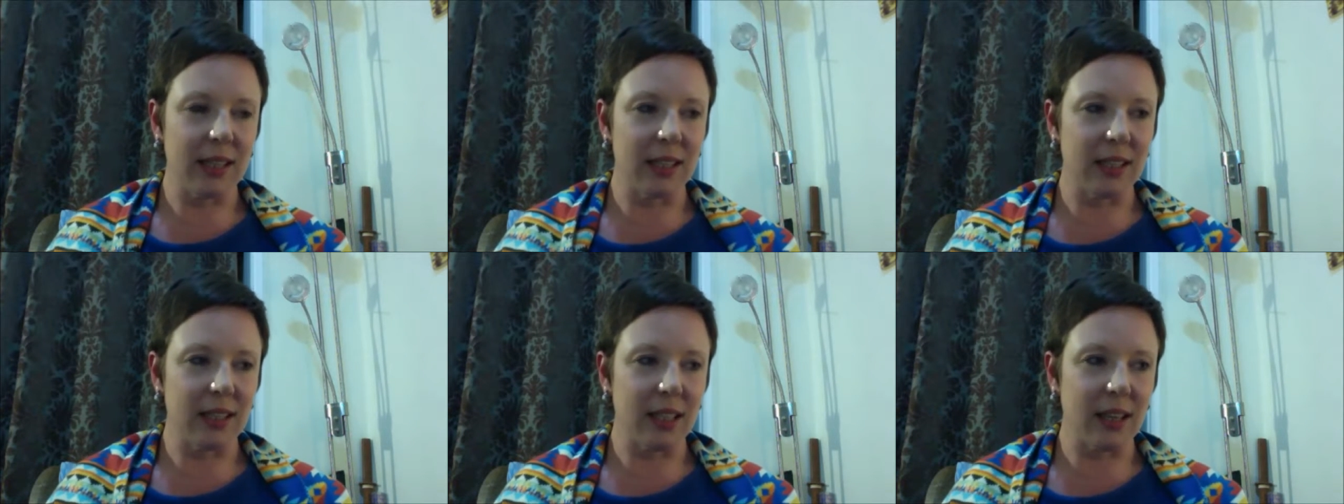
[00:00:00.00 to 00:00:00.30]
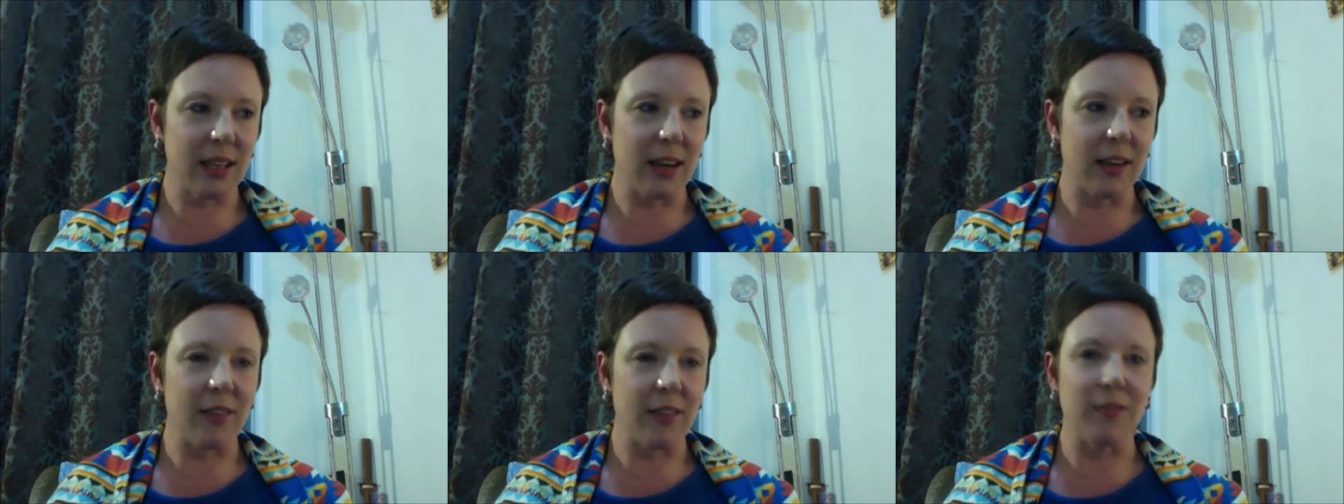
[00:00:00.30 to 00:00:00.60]

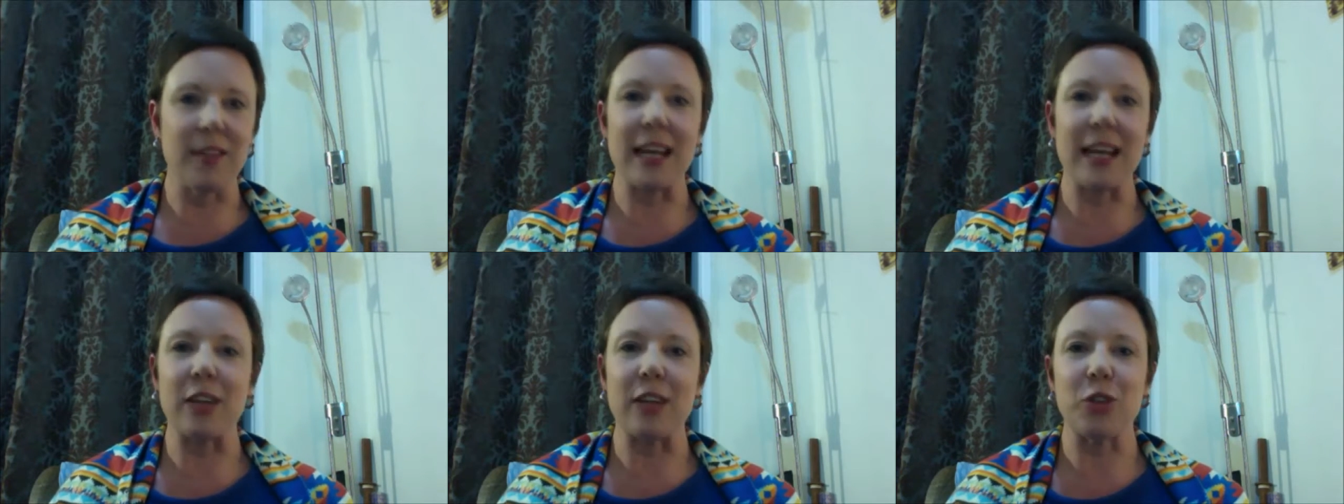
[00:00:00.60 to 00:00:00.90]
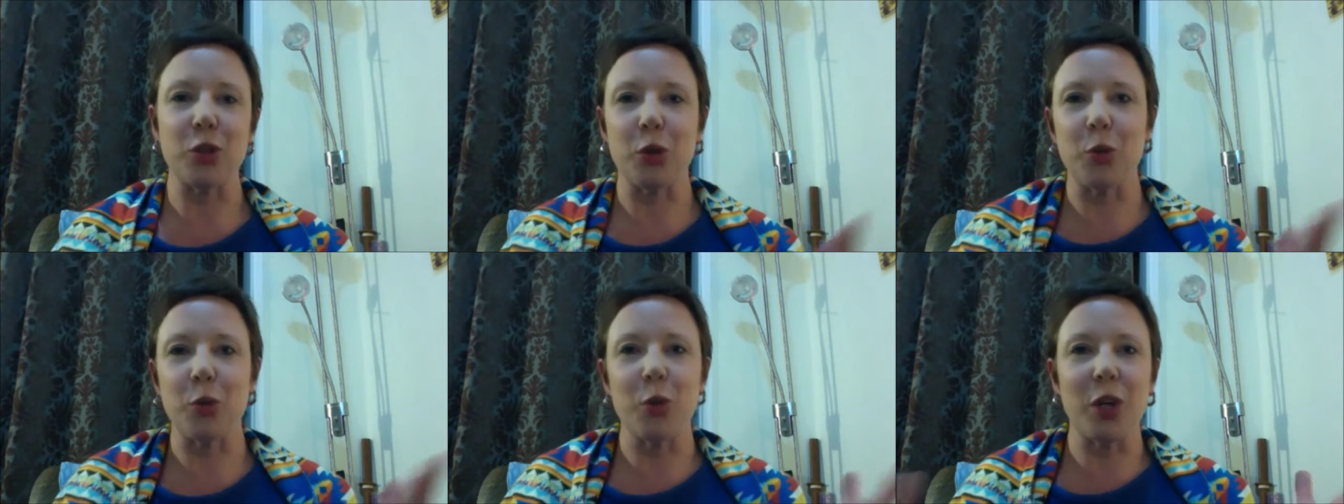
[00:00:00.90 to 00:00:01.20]
kind of
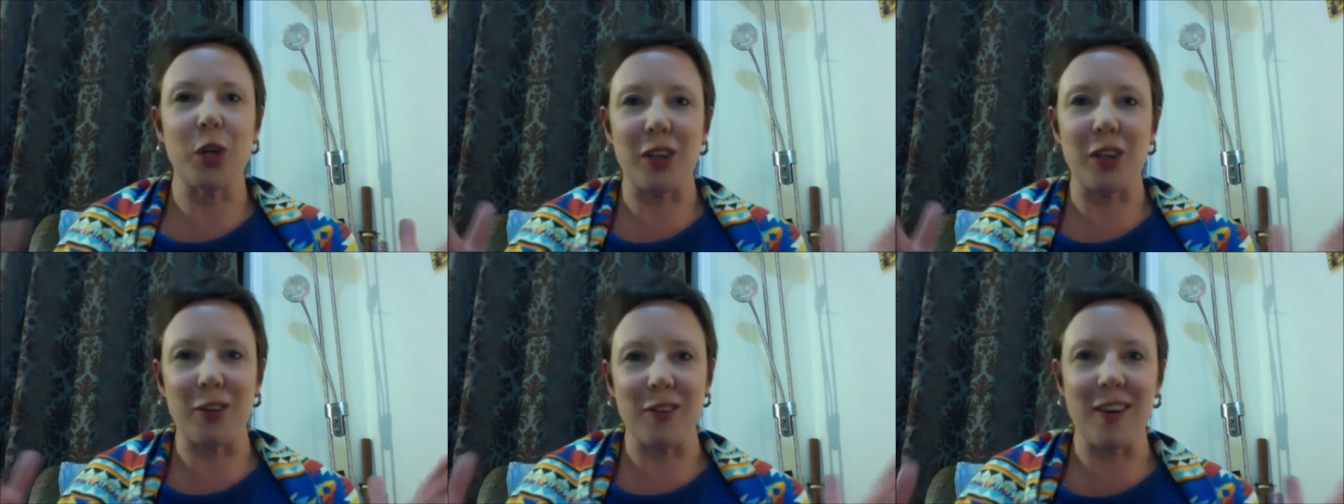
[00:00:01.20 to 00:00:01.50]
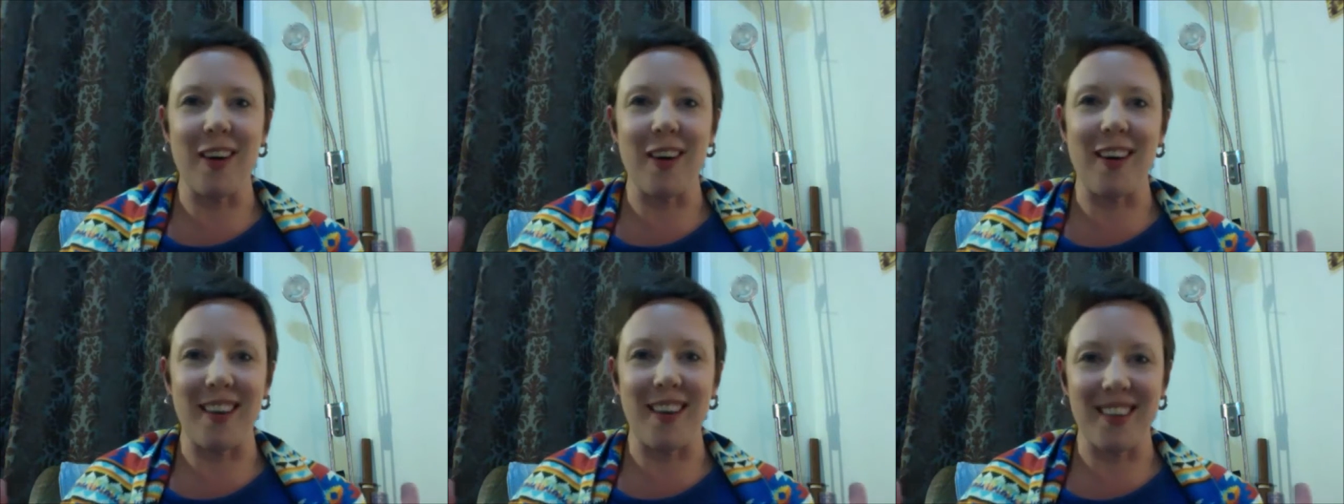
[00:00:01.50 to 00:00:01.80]
natural work of
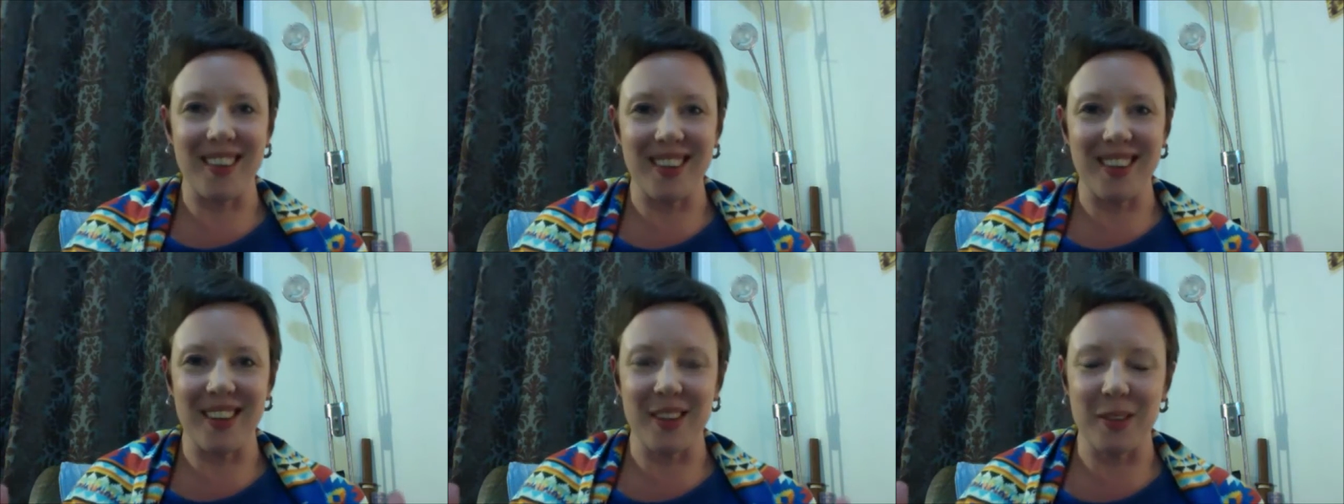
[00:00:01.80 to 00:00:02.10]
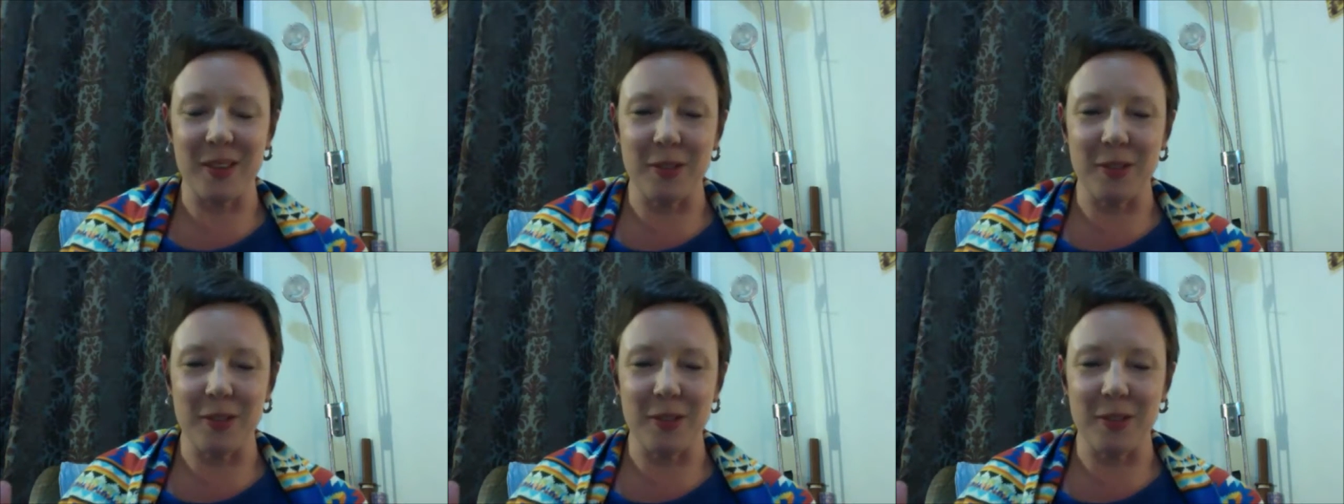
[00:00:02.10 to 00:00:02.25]
art of